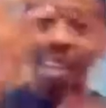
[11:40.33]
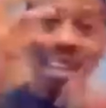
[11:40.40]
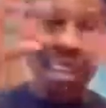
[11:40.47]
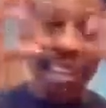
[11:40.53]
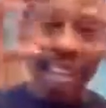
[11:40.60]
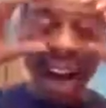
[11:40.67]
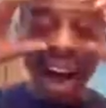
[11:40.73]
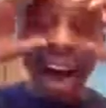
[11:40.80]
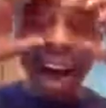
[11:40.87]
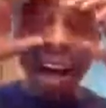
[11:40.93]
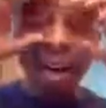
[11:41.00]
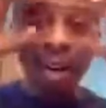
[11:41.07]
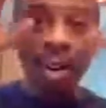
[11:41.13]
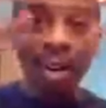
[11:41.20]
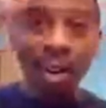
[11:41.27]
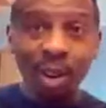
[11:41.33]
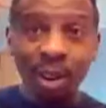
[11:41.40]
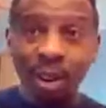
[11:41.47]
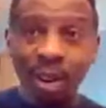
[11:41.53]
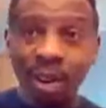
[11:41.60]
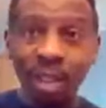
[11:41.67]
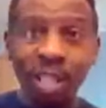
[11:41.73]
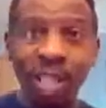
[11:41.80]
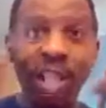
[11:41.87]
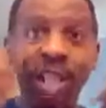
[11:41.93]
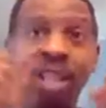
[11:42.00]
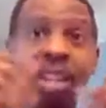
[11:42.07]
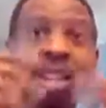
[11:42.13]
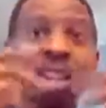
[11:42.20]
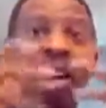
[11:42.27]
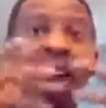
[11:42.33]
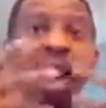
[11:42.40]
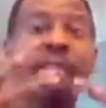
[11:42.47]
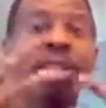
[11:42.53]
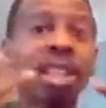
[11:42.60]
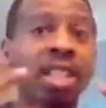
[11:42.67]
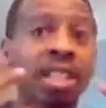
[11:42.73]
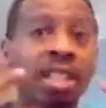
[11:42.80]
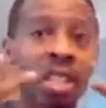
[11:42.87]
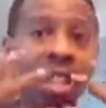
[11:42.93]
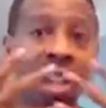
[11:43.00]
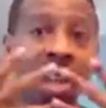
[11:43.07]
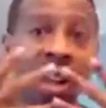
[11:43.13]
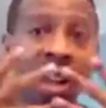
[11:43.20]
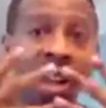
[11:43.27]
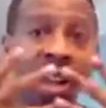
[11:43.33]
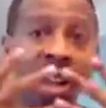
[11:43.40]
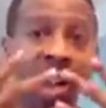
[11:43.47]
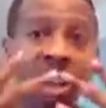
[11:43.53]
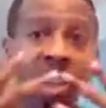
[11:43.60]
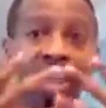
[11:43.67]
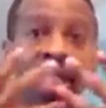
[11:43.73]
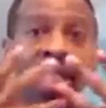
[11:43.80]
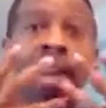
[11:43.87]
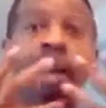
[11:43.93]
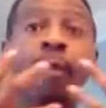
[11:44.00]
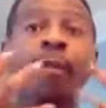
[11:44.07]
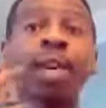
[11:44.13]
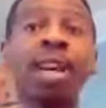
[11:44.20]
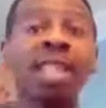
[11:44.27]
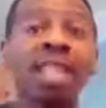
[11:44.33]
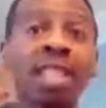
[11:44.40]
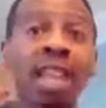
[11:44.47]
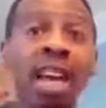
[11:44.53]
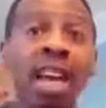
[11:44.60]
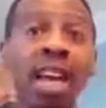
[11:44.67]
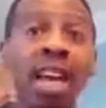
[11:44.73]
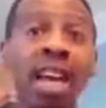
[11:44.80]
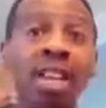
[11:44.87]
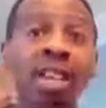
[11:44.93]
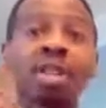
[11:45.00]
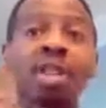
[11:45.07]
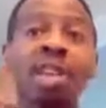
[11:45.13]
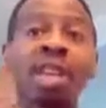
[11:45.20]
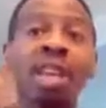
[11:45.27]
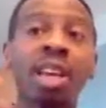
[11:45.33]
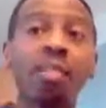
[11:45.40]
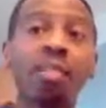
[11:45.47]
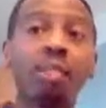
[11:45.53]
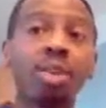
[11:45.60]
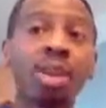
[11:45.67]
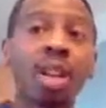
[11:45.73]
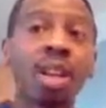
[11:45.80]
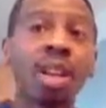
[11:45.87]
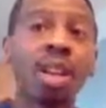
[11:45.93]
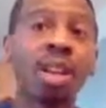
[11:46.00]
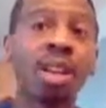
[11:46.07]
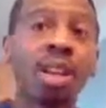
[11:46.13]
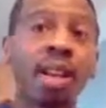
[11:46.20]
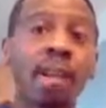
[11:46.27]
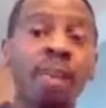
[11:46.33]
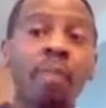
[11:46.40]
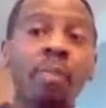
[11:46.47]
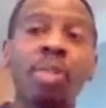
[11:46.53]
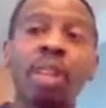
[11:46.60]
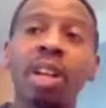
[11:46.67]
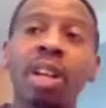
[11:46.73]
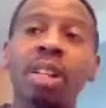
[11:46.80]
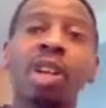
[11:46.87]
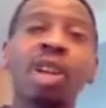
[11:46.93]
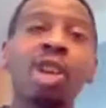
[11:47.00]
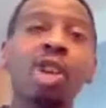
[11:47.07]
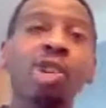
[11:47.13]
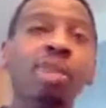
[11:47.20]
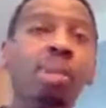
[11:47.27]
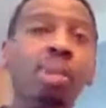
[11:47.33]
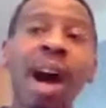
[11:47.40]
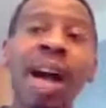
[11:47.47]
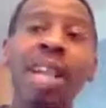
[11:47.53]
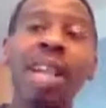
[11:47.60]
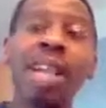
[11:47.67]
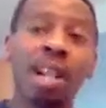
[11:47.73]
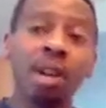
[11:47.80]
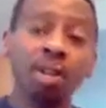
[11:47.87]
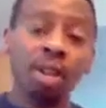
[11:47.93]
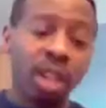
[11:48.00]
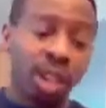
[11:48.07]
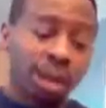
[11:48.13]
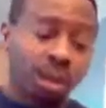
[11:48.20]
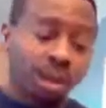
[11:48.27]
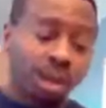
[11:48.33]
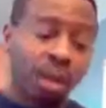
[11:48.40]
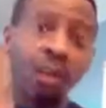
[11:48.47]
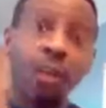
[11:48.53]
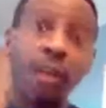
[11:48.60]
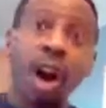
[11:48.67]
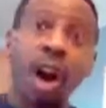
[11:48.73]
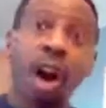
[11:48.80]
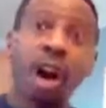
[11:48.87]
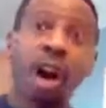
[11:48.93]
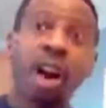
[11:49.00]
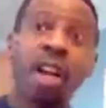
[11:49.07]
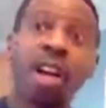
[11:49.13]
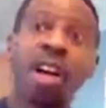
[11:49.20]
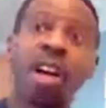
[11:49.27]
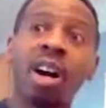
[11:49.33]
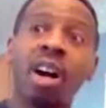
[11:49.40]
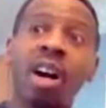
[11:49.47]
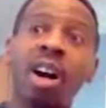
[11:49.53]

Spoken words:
like goggles, and everything's self-contained so they can breathe. The human body can only go so far